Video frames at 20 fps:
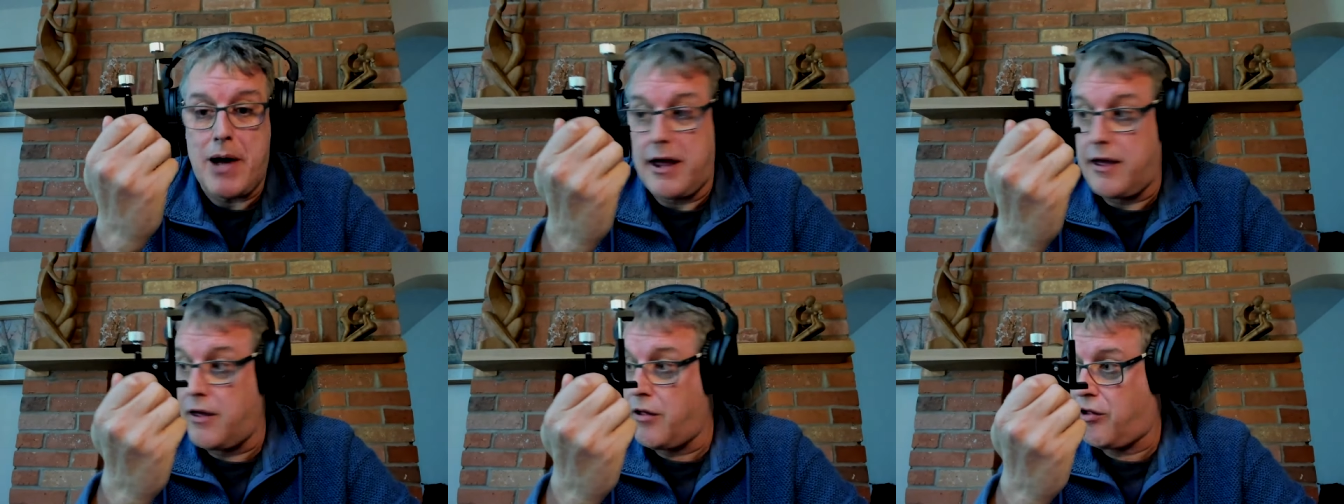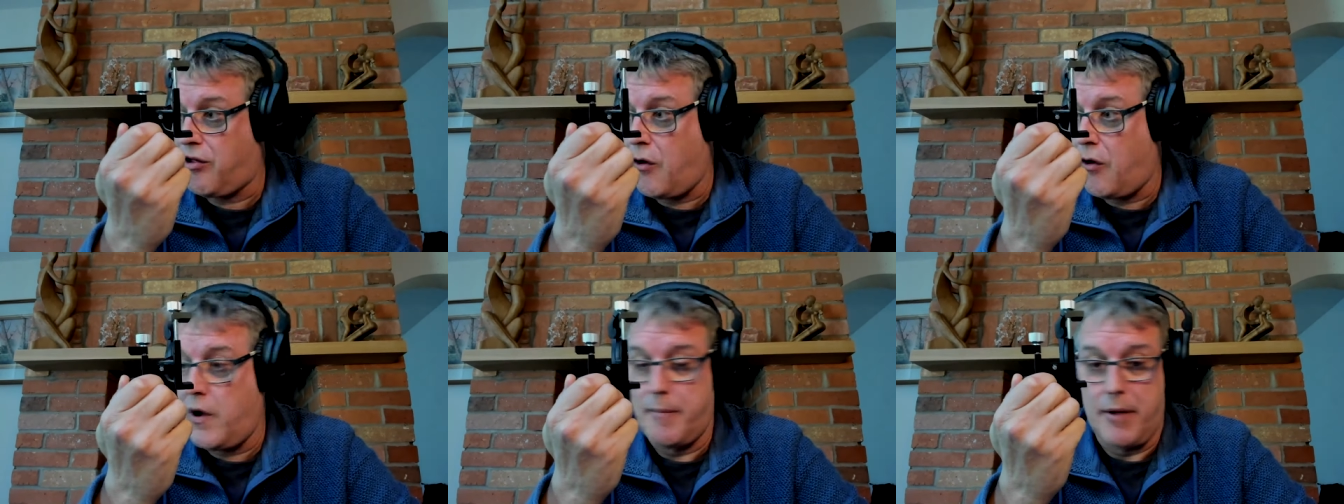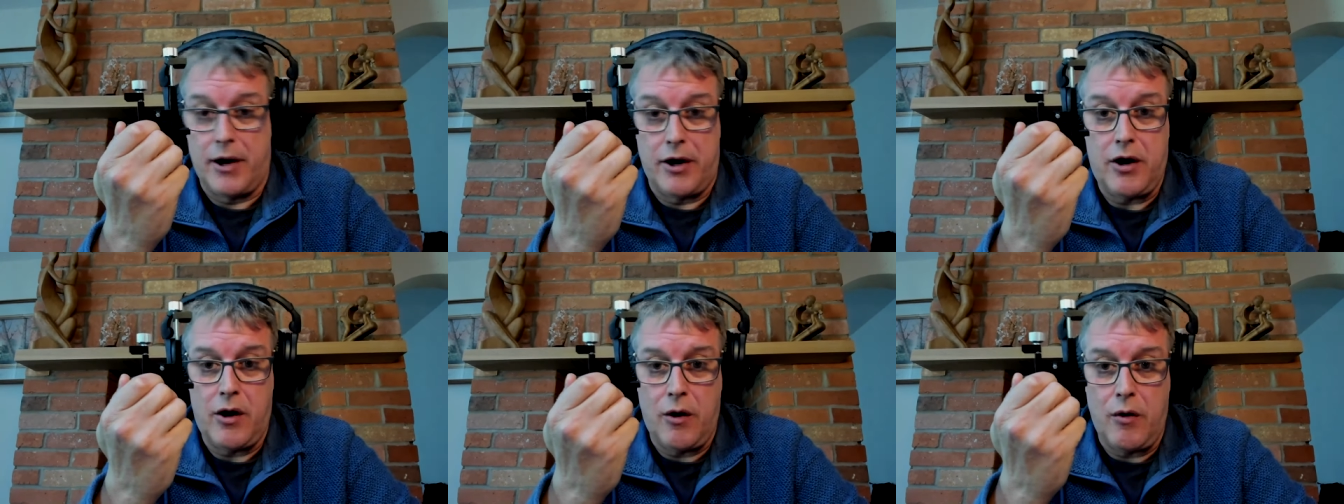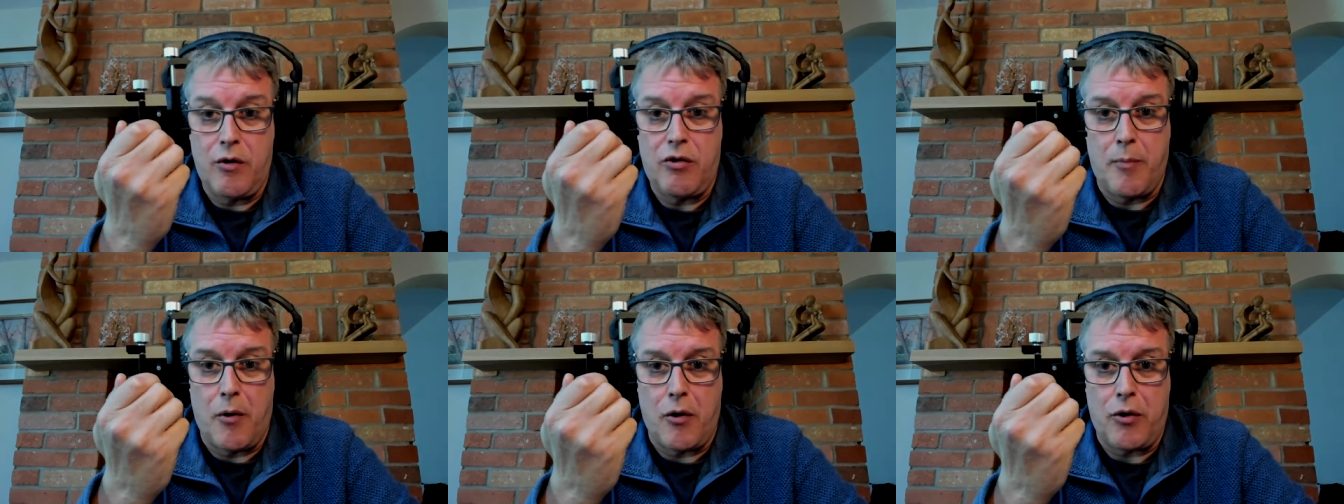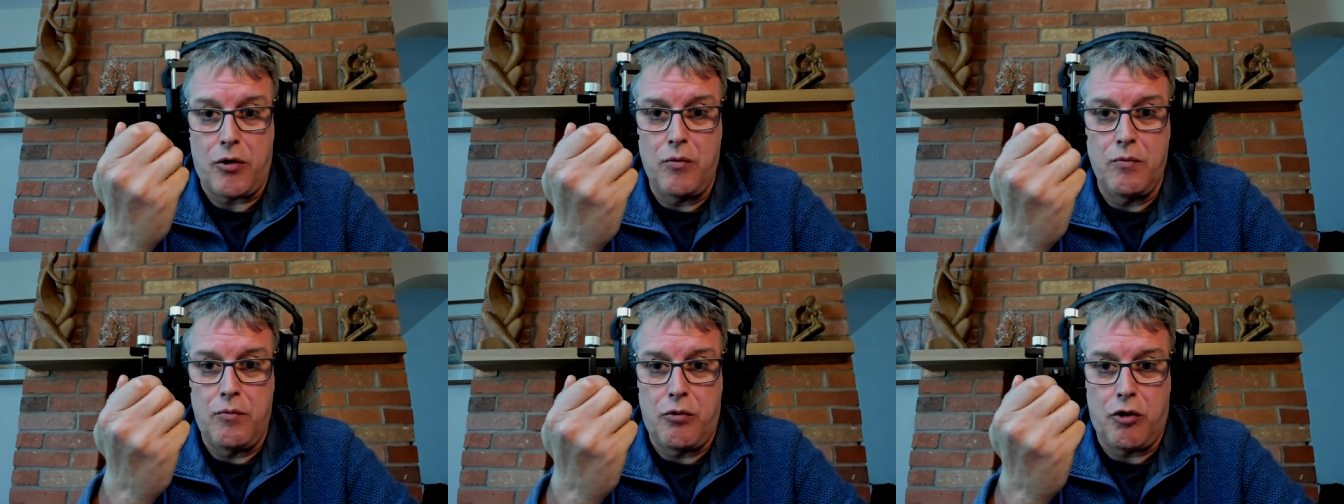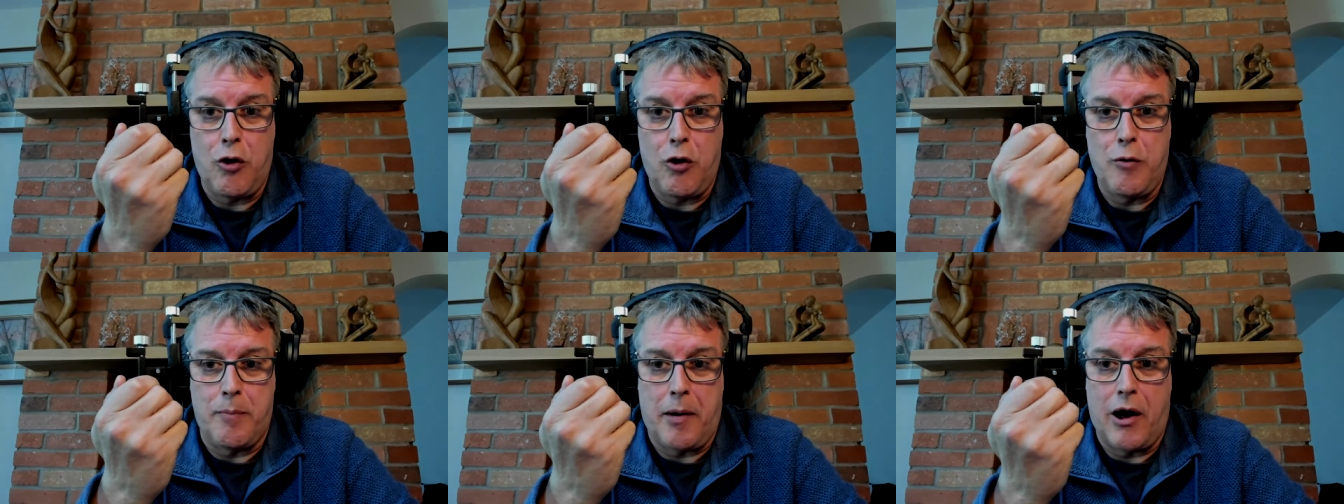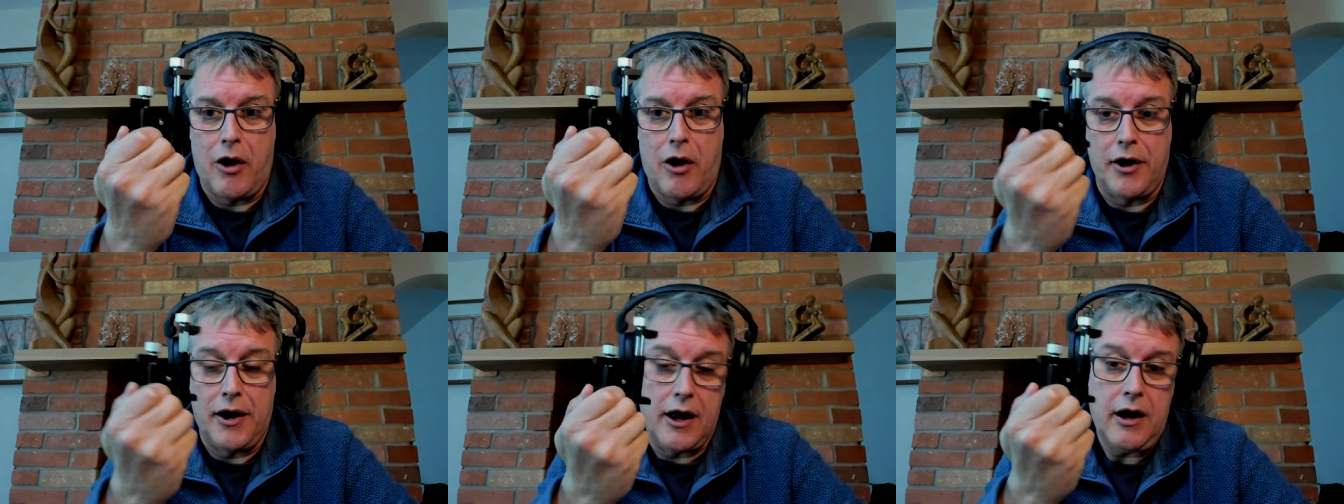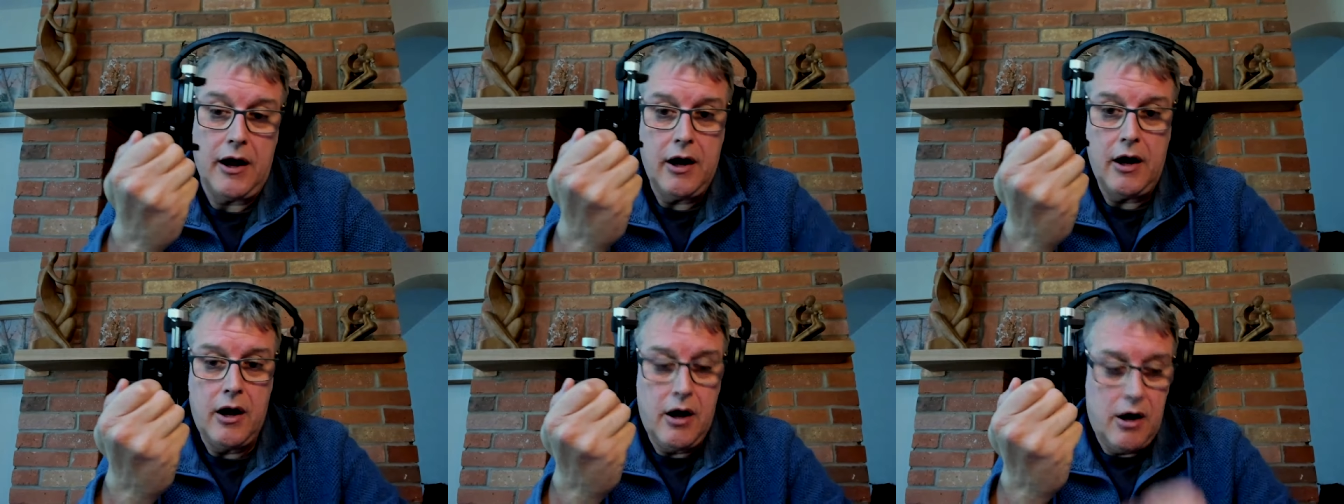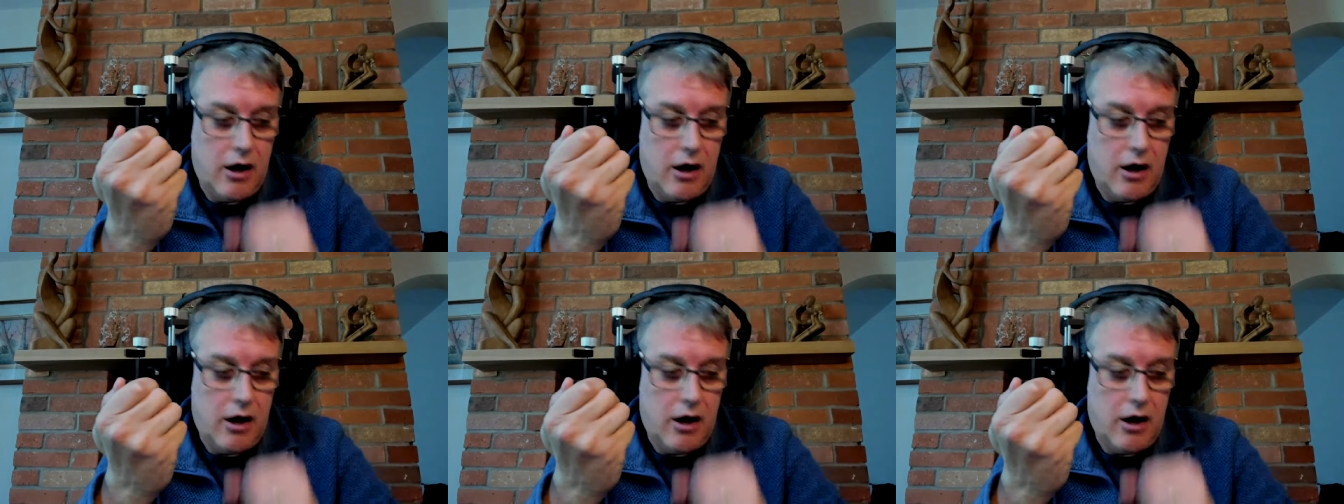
mate Simon, who's my shoot partner